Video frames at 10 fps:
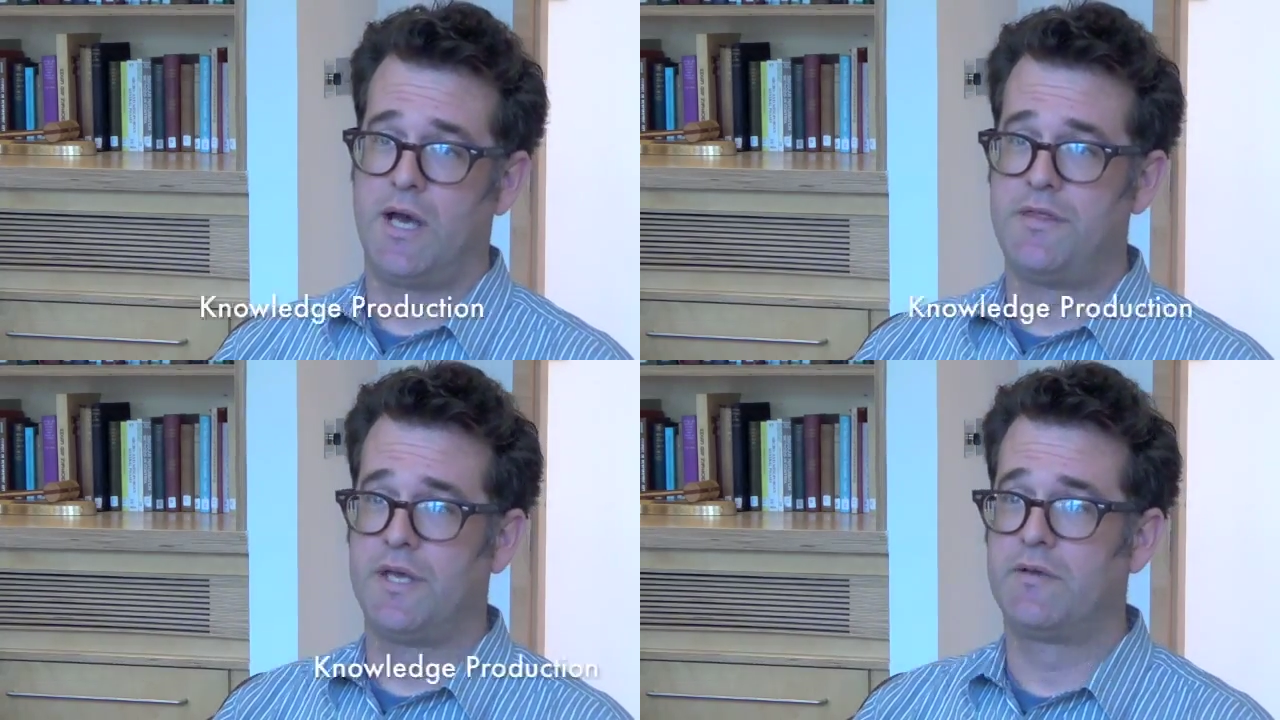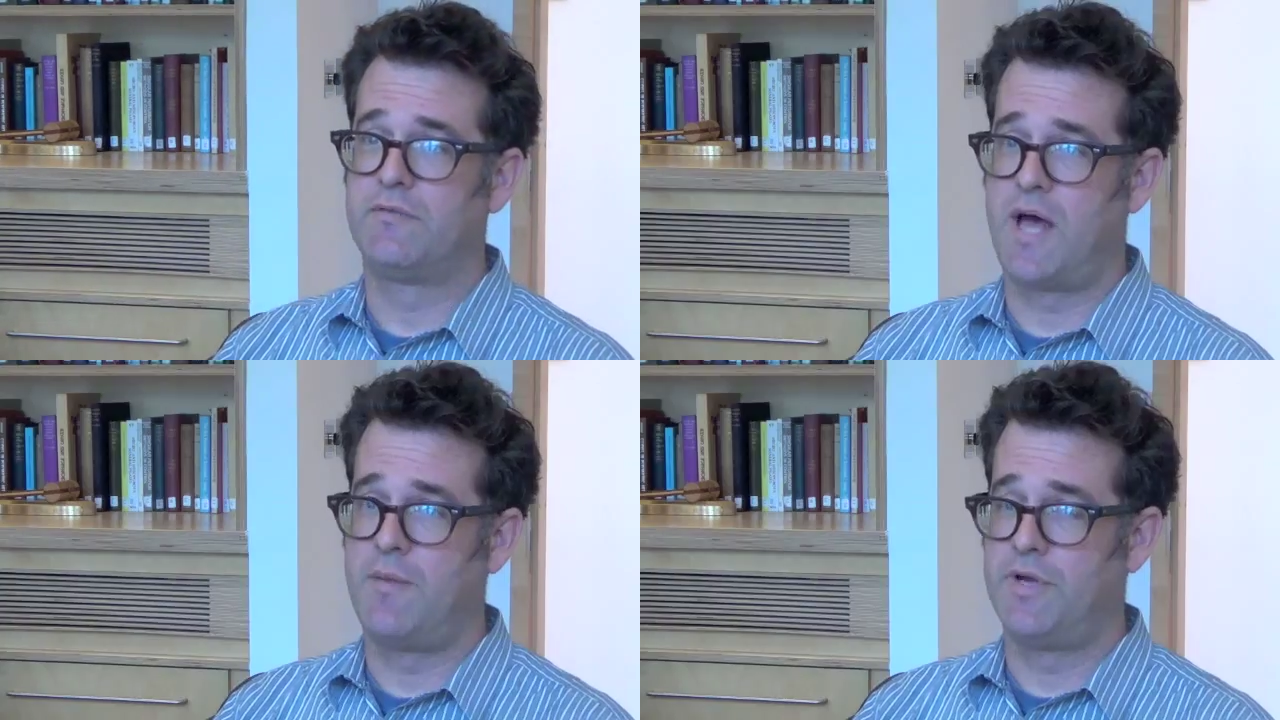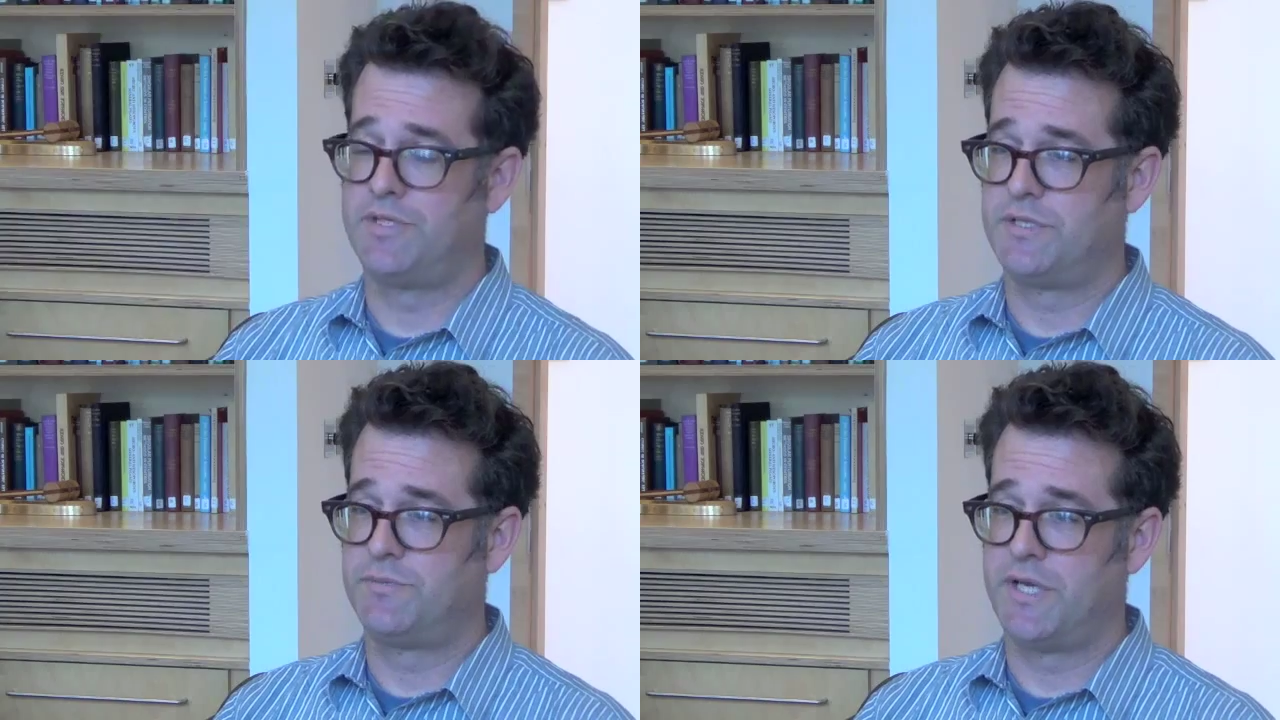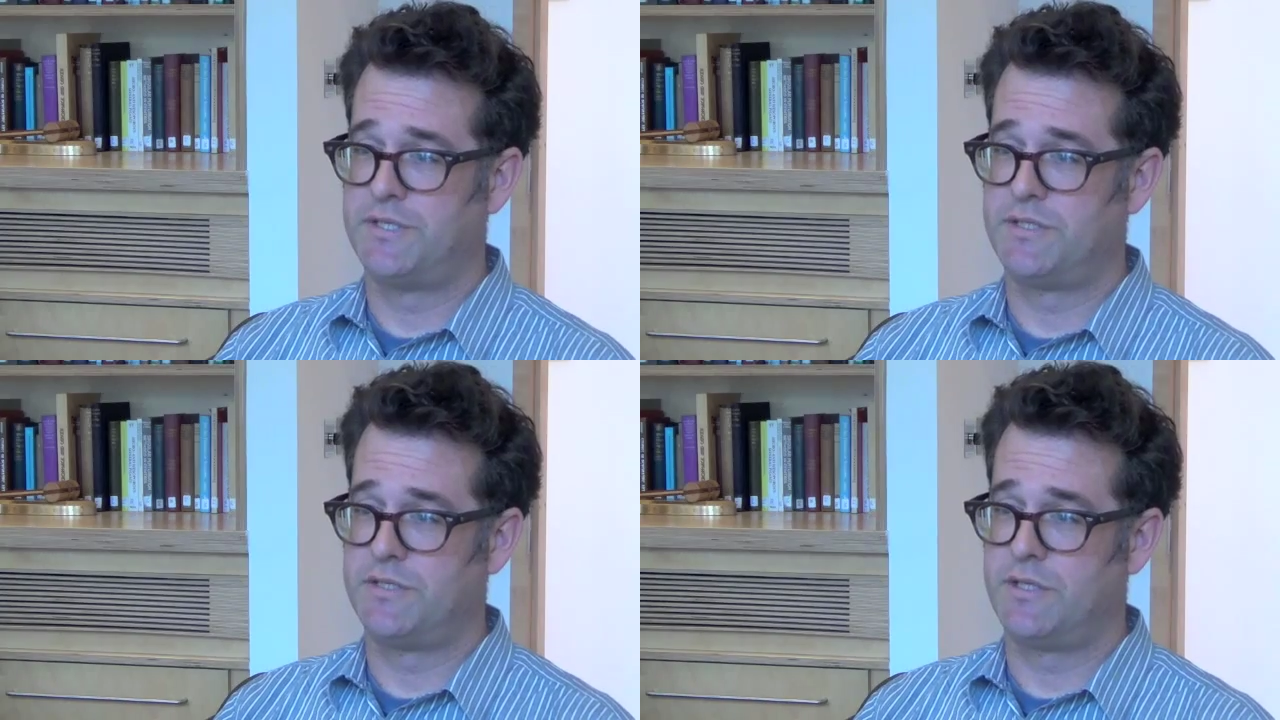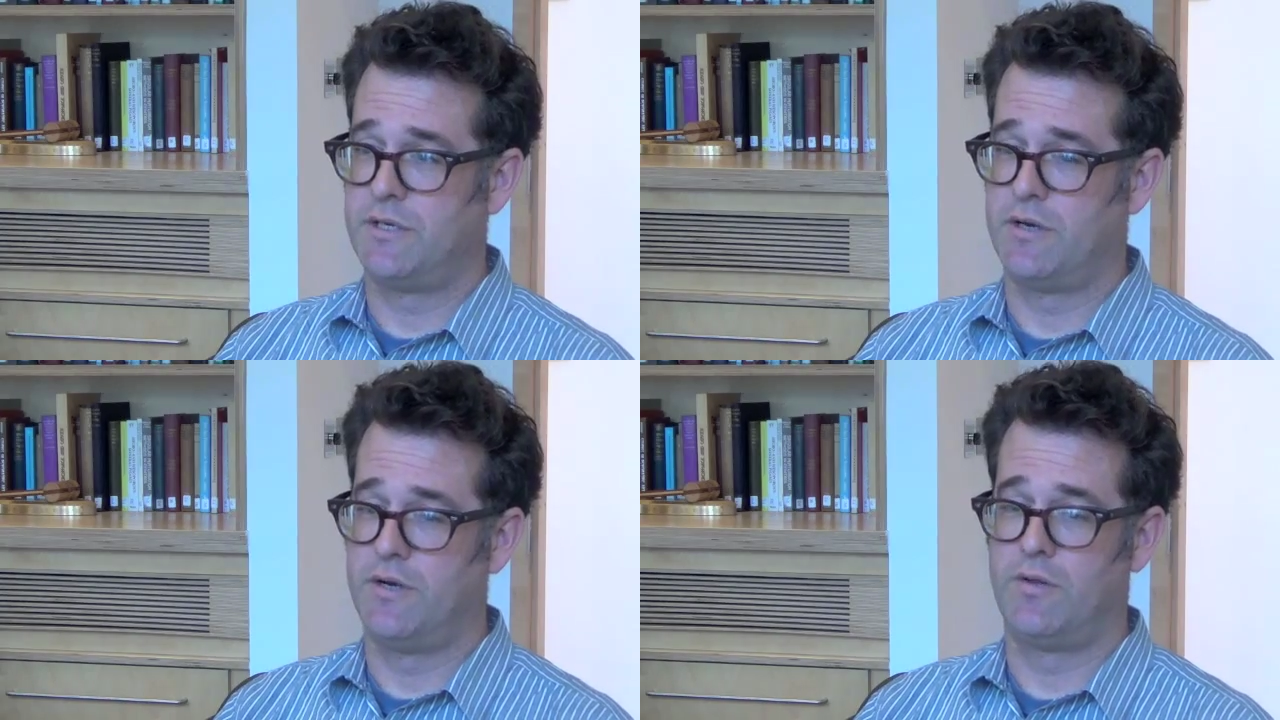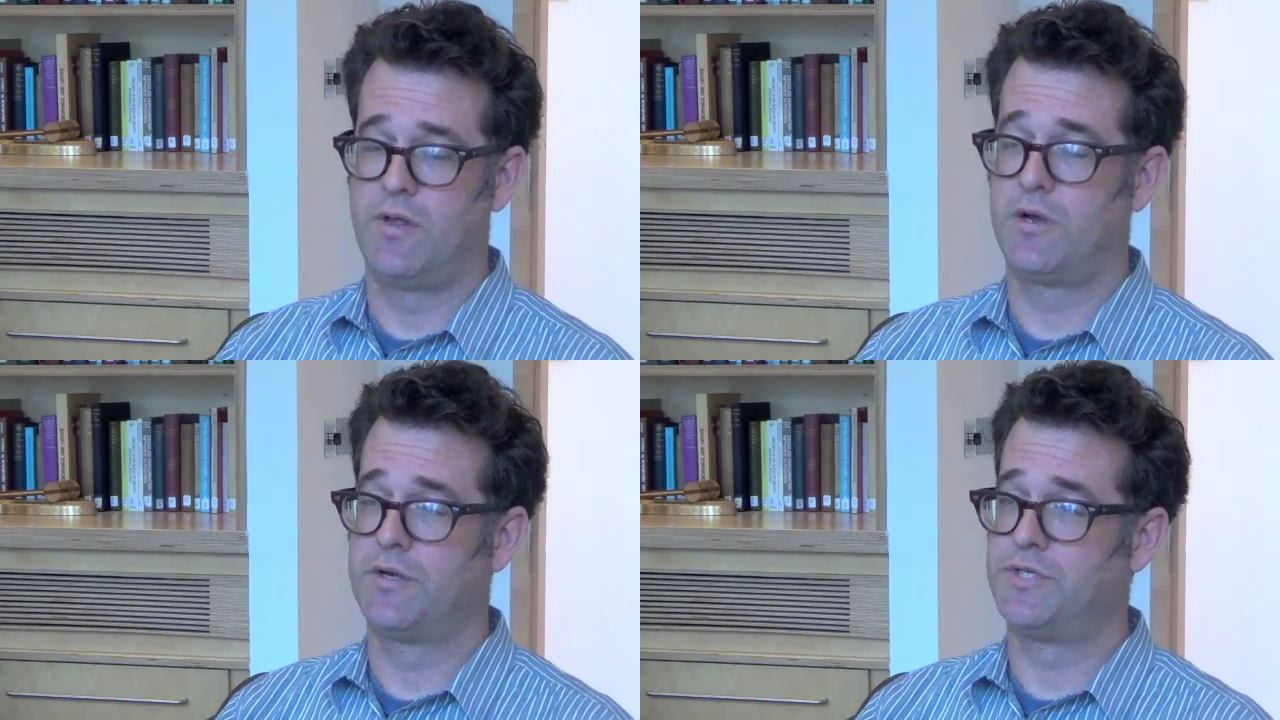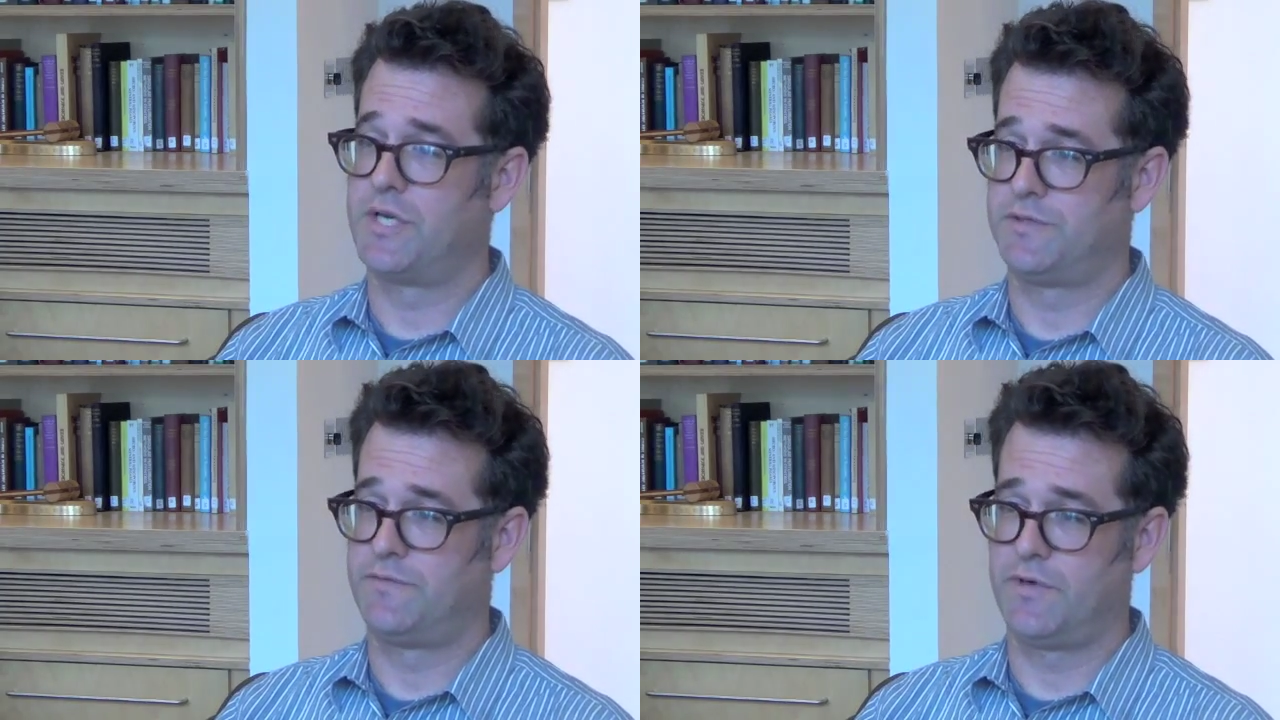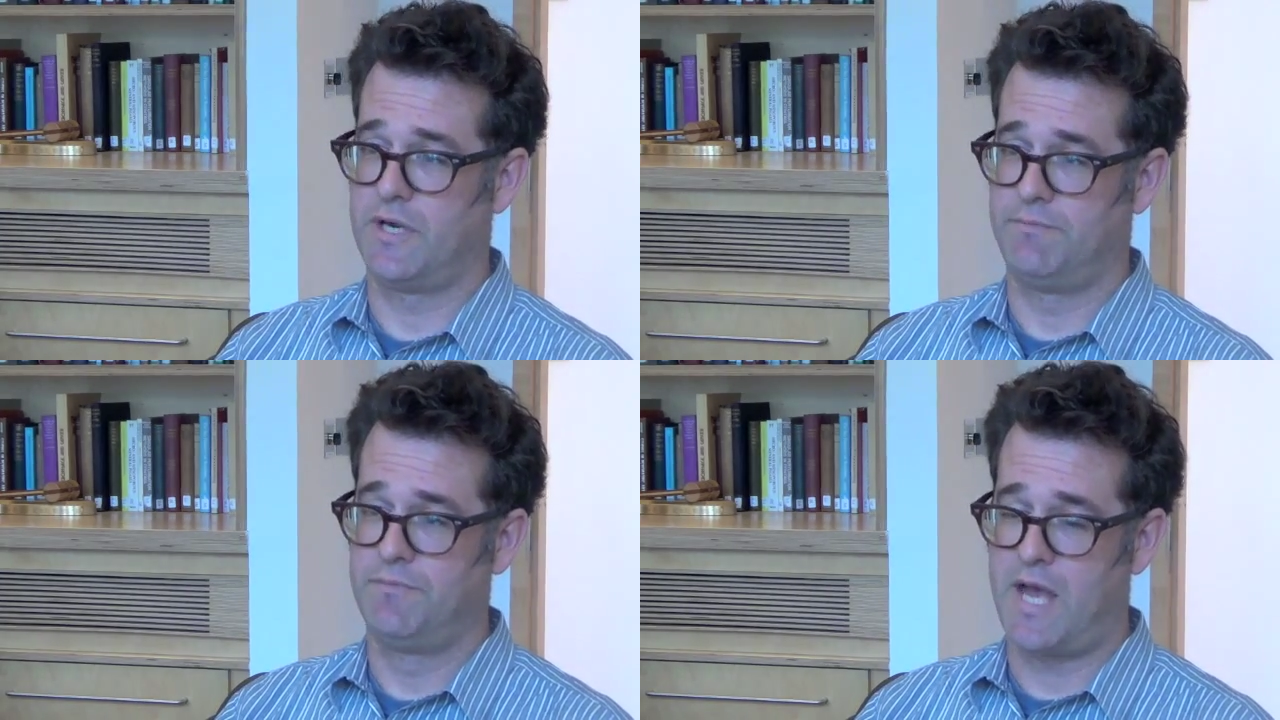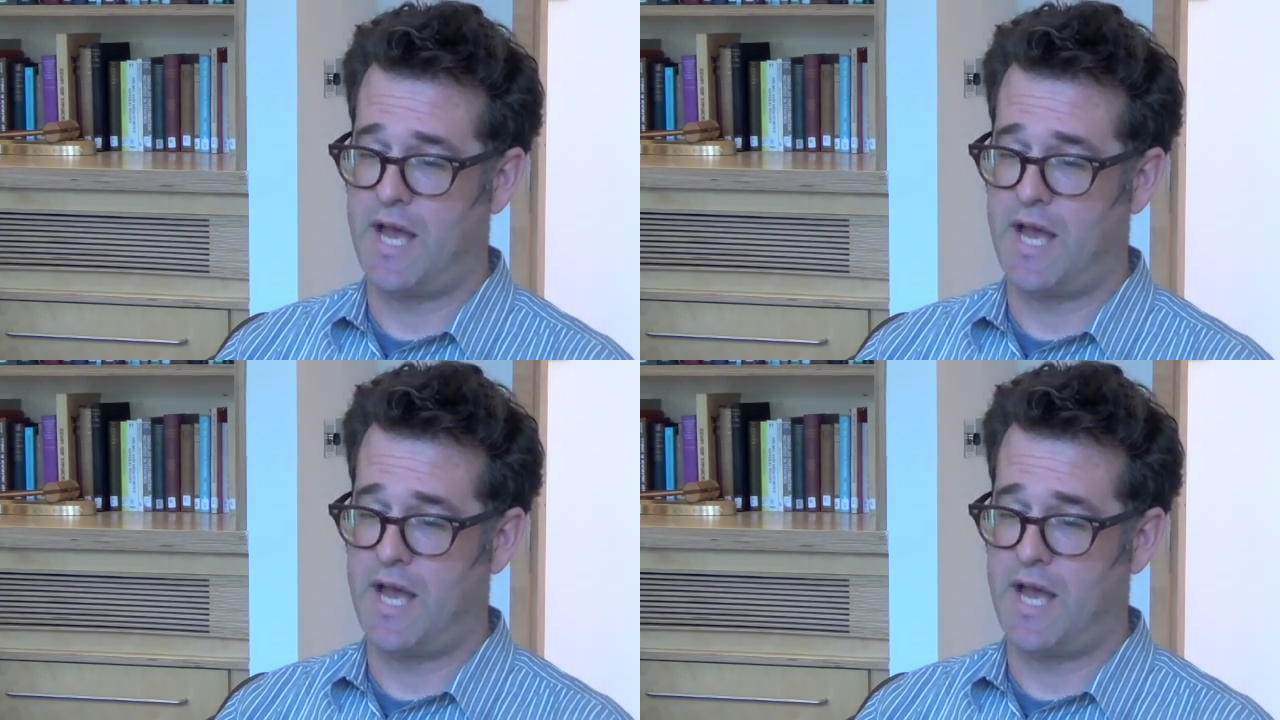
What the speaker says: I think of libraries as places that are no longer just for